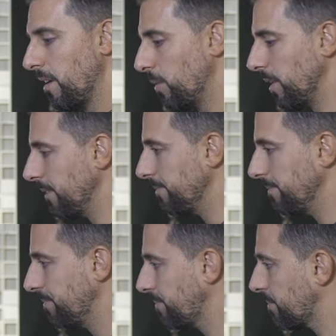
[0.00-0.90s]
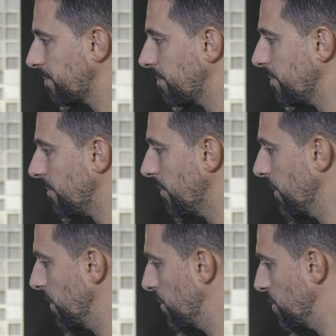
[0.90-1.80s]
All right.
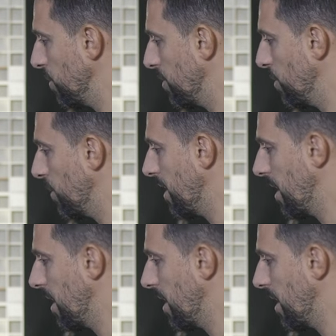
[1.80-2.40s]
So here we